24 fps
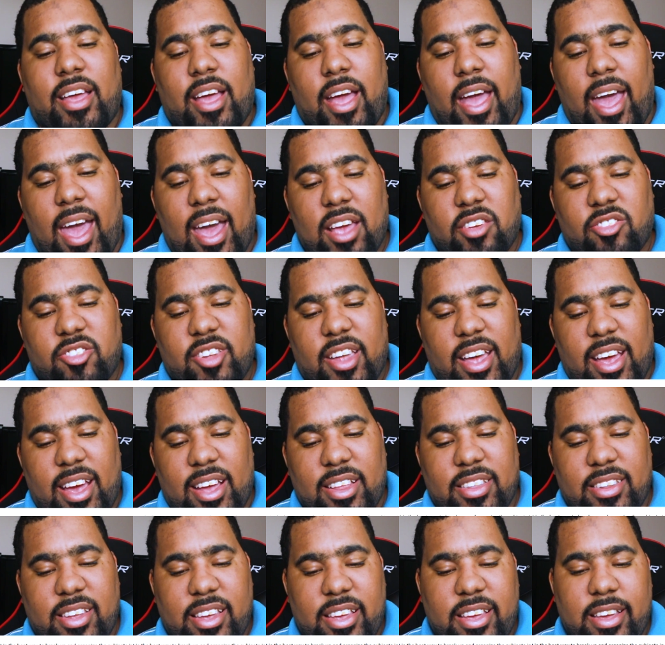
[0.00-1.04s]
Hashtag
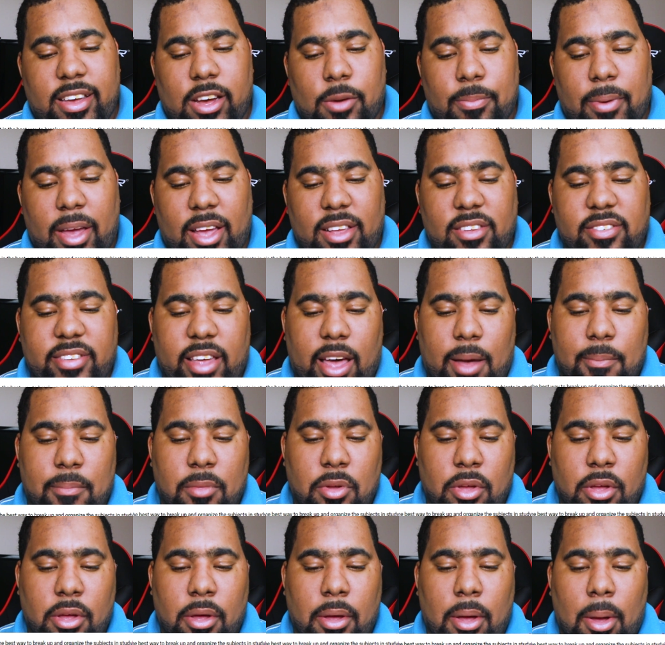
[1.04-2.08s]
need help ASAP.
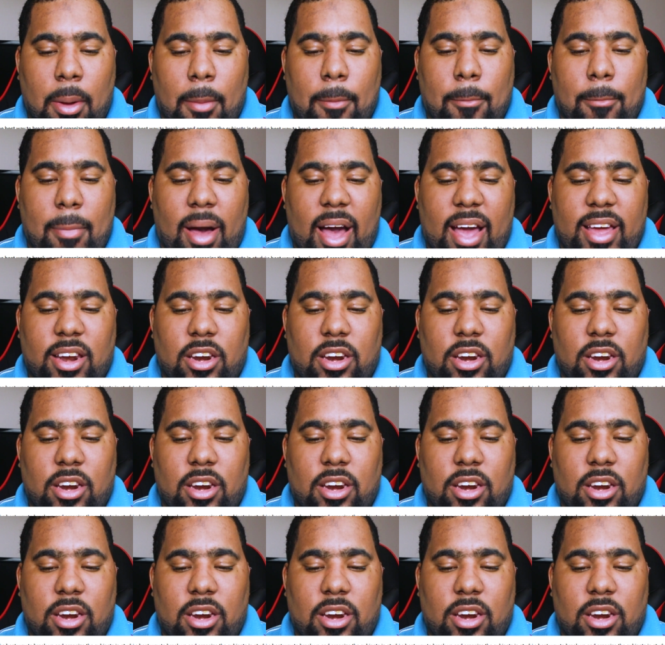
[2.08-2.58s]
My